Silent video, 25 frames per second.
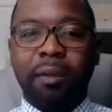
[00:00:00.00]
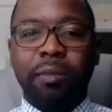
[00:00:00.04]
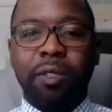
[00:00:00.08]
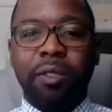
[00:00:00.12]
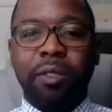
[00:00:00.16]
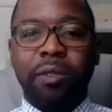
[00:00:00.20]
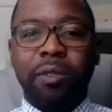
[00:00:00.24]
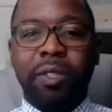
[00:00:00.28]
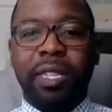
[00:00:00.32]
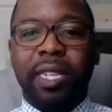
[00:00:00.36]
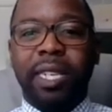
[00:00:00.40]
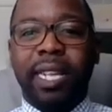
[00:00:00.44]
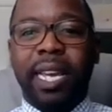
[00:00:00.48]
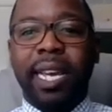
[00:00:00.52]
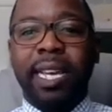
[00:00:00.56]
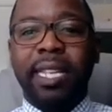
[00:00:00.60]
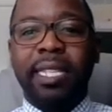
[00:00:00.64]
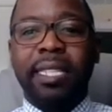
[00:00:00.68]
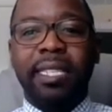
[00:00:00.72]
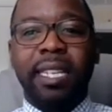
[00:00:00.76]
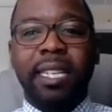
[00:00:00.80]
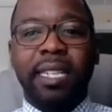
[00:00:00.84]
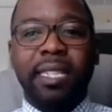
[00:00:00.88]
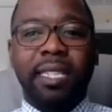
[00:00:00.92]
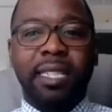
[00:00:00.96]
So
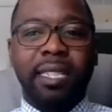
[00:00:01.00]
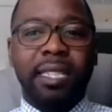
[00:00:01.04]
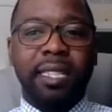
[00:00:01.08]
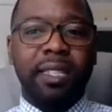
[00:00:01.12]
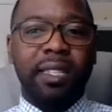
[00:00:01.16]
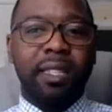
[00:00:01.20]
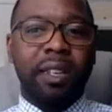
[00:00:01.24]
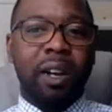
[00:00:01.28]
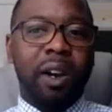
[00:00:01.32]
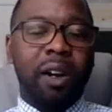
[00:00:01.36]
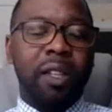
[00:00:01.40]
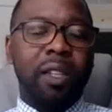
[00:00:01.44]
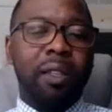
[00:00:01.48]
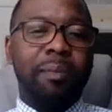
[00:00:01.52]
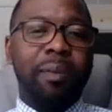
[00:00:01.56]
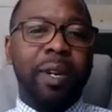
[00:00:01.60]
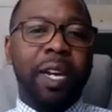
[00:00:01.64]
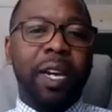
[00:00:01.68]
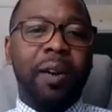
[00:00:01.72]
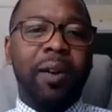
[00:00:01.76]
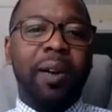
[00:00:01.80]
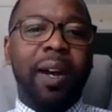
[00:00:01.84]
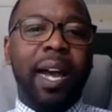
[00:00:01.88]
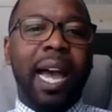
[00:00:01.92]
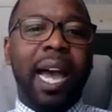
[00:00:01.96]
today's session is all
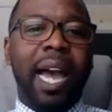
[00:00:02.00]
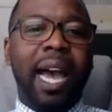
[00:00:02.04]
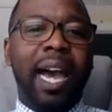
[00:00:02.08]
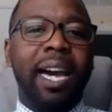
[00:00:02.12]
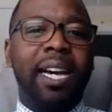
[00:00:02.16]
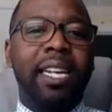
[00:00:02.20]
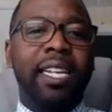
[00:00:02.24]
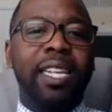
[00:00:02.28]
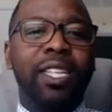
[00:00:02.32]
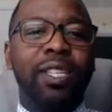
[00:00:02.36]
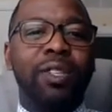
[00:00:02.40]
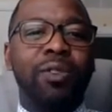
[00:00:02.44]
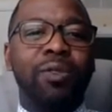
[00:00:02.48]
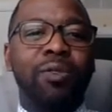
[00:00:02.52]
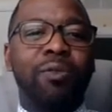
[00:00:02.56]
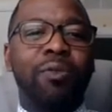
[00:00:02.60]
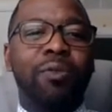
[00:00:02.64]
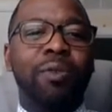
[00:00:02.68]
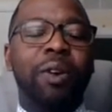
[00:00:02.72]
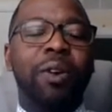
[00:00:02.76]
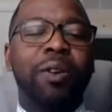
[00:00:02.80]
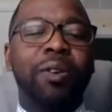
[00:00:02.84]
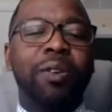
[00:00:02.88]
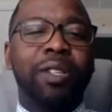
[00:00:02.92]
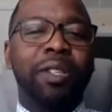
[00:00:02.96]
about how do you
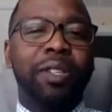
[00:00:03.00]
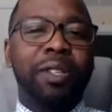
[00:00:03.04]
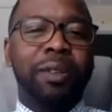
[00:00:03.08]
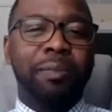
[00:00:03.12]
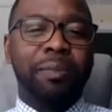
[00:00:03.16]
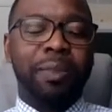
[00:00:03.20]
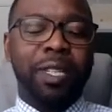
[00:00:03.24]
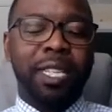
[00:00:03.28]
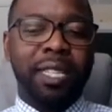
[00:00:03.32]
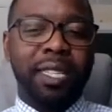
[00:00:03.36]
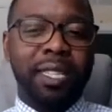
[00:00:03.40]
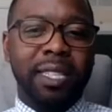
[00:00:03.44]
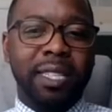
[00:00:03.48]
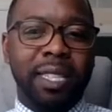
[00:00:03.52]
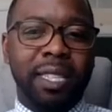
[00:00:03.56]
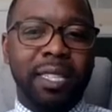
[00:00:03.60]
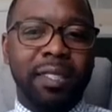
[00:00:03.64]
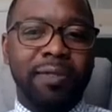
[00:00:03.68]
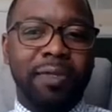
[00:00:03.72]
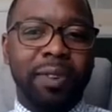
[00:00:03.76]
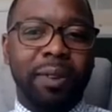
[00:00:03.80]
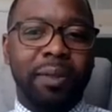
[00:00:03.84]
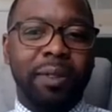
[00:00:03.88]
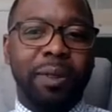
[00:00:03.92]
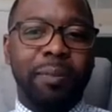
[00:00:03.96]
grow your
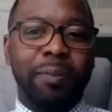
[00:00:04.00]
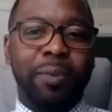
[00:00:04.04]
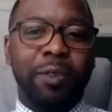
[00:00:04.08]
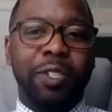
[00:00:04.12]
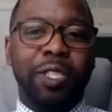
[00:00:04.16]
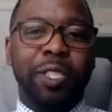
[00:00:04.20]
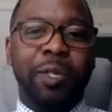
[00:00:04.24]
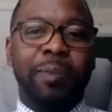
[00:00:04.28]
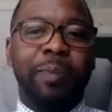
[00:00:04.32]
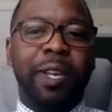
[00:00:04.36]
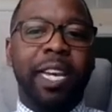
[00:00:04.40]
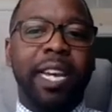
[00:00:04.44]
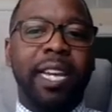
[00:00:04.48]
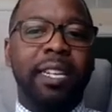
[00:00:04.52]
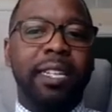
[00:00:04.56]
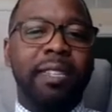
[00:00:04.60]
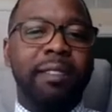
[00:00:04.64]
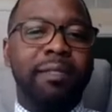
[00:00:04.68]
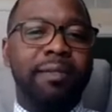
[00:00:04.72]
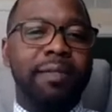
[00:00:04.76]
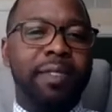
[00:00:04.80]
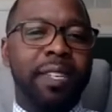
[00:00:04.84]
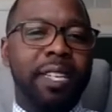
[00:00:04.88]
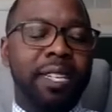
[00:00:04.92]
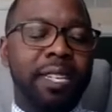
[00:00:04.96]
business from the
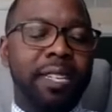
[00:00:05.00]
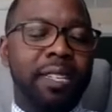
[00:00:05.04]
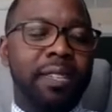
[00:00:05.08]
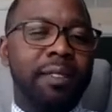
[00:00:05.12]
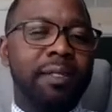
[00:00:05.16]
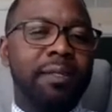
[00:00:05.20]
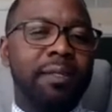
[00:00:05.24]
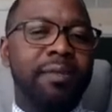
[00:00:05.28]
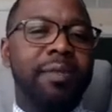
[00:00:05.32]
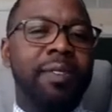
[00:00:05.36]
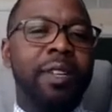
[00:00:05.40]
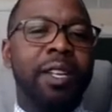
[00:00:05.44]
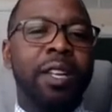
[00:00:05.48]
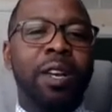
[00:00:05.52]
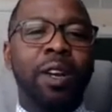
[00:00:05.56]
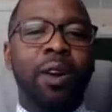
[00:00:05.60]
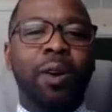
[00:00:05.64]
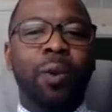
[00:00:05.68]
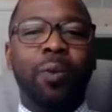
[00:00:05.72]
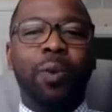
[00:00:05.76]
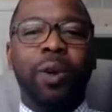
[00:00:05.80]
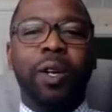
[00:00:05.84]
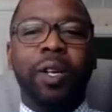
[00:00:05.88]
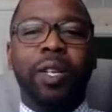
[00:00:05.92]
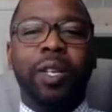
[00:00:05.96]
perspective of
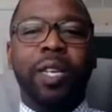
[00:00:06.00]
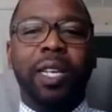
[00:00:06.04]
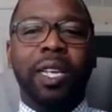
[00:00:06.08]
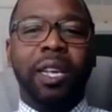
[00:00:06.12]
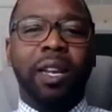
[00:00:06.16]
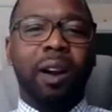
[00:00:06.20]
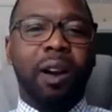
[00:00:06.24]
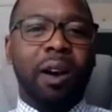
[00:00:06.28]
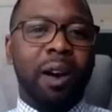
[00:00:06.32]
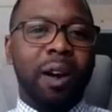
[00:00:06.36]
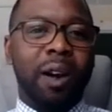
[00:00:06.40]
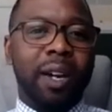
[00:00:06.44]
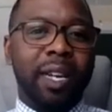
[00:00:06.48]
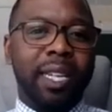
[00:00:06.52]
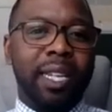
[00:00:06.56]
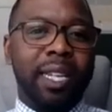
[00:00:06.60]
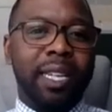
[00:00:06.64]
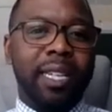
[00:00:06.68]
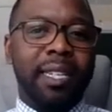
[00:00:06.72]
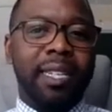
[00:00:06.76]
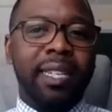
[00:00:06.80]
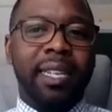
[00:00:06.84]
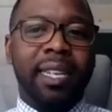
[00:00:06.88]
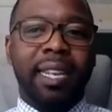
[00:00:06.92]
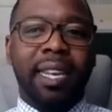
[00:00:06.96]
working on
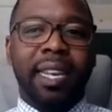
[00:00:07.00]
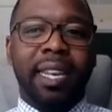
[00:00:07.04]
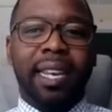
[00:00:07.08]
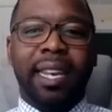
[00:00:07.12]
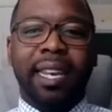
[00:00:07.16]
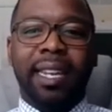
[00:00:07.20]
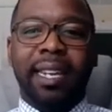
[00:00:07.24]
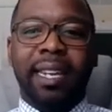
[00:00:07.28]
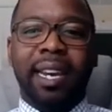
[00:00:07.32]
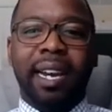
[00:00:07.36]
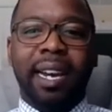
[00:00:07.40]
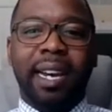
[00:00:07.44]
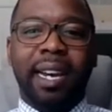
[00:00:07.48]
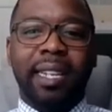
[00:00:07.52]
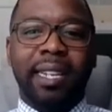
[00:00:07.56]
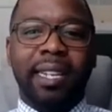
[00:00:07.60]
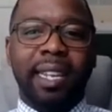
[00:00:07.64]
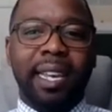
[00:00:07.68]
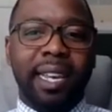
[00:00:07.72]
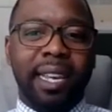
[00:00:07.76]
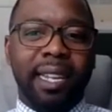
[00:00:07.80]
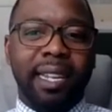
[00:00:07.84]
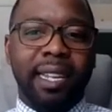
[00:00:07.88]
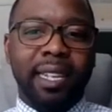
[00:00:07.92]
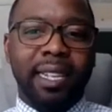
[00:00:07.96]
it and not
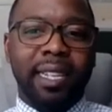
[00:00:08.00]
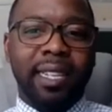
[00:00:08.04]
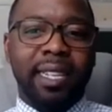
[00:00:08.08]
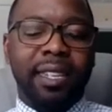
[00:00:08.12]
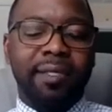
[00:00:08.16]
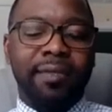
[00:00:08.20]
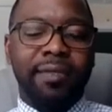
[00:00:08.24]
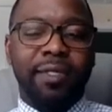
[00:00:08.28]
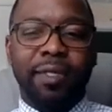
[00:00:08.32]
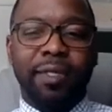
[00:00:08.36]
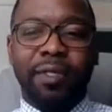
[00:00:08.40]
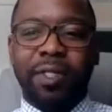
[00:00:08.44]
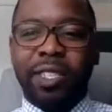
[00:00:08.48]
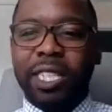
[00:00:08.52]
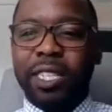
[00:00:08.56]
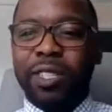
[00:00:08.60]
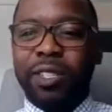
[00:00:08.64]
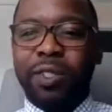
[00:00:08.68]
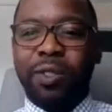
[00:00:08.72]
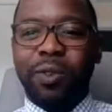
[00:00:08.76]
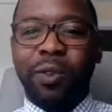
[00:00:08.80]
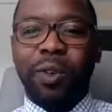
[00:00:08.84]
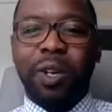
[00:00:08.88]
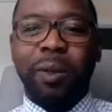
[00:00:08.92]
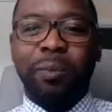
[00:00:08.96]
in it. If you
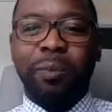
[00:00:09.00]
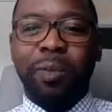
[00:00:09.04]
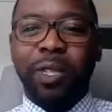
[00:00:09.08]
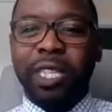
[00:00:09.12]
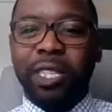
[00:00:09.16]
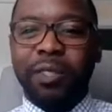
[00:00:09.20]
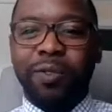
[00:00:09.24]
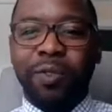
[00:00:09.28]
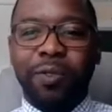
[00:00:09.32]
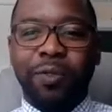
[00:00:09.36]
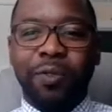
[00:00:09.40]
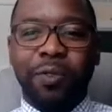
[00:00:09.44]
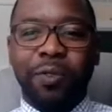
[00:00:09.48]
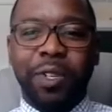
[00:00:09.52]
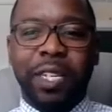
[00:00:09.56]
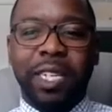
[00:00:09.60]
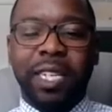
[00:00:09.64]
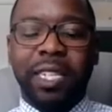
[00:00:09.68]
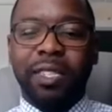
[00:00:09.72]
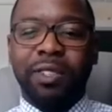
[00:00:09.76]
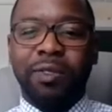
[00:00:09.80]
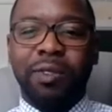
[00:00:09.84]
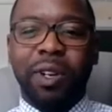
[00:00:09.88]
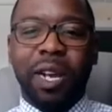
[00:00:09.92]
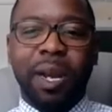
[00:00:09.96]
just joined, please feel free
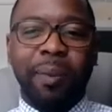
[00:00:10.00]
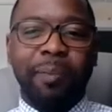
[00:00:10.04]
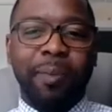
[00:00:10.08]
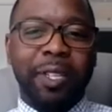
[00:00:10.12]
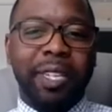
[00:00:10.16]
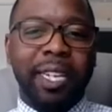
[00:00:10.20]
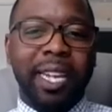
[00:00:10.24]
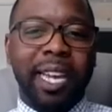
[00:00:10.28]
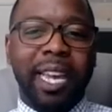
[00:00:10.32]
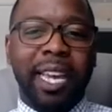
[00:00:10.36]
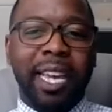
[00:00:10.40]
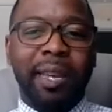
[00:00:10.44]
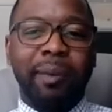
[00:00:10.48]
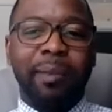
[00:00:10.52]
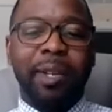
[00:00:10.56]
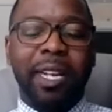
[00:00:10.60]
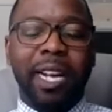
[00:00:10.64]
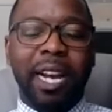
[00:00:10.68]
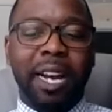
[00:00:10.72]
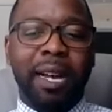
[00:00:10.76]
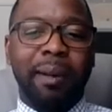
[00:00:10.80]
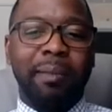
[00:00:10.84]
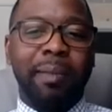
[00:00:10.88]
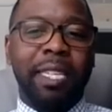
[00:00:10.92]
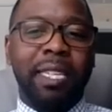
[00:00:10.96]
to drop your name,
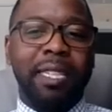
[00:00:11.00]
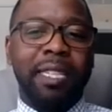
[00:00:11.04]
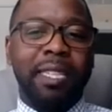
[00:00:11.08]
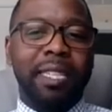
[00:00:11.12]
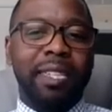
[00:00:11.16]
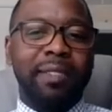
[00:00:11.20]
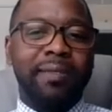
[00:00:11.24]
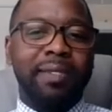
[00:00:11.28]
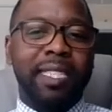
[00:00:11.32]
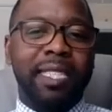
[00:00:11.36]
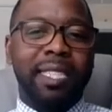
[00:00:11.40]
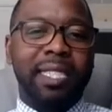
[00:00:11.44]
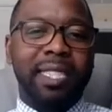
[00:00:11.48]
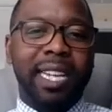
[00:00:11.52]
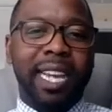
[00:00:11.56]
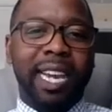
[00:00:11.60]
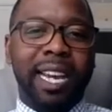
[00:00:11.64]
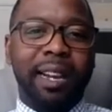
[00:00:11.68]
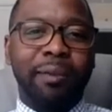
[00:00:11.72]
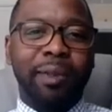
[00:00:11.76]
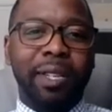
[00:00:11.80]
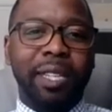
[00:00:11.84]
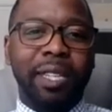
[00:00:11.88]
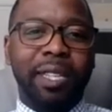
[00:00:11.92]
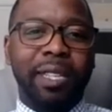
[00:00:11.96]
comment, love to
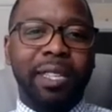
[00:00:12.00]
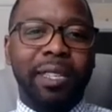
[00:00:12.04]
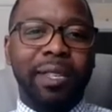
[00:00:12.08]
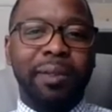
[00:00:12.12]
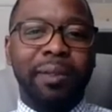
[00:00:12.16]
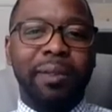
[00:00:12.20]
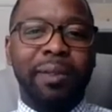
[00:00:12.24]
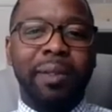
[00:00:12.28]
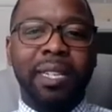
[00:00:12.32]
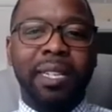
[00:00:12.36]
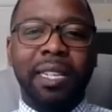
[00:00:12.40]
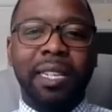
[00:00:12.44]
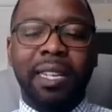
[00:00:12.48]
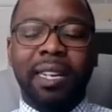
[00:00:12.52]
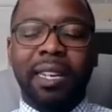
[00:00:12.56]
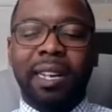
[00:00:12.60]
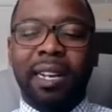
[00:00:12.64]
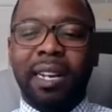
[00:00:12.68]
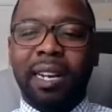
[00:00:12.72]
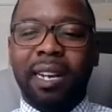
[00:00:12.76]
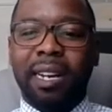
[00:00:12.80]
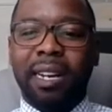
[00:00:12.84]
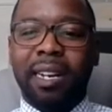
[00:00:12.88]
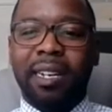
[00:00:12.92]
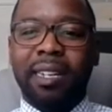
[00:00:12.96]
chat with you
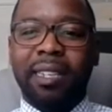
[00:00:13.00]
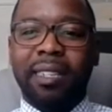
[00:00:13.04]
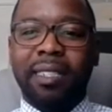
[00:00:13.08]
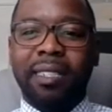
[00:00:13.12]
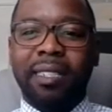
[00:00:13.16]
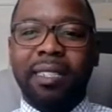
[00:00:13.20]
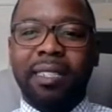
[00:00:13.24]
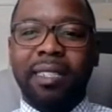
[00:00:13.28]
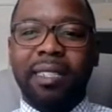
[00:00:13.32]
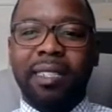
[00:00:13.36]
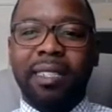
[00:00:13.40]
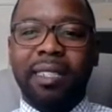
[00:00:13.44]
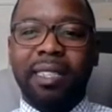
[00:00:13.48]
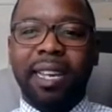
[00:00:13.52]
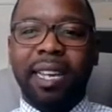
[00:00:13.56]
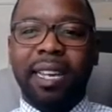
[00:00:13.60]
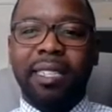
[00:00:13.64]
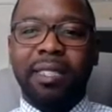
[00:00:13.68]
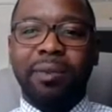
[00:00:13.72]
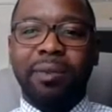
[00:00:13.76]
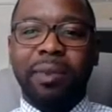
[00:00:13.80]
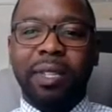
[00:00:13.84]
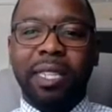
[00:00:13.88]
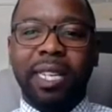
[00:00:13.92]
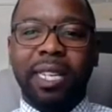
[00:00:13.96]

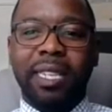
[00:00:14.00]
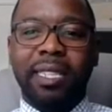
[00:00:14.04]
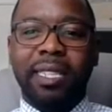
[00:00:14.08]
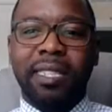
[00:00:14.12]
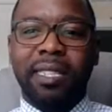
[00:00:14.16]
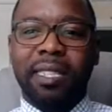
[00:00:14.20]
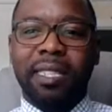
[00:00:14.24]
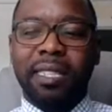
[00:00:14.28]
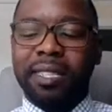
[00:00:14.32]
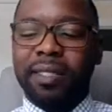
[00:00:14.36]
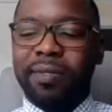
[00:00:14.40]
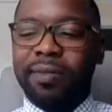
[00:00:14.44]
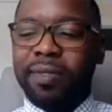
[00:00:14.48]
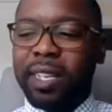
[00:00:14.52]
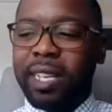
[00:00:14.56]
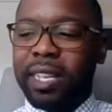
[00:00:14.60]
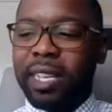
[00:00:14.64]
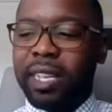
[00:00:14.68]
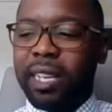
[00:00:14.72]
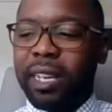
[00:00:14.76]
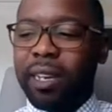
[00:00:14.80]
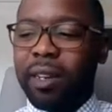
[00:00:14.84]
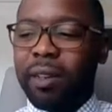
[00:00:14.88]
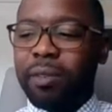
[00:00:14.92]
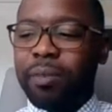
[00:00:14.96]
as it relates to this
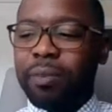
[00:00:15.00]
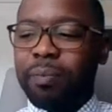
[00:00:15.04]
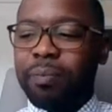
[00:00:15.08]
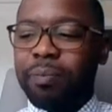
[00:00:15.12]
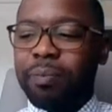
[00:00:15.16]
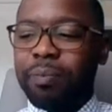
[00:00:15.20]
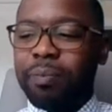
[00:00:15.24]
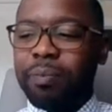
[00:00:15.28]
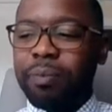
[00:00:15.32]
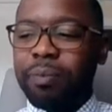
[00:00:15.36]
video.